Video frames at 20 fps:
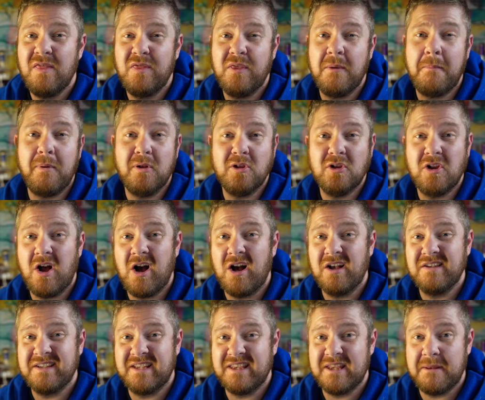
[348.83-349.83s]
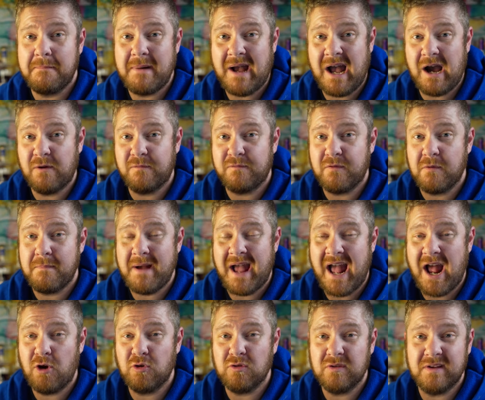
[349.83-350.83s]
that belongs on the pound for
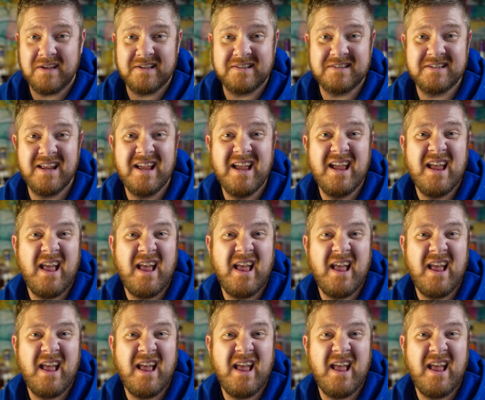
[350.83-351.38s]
pound list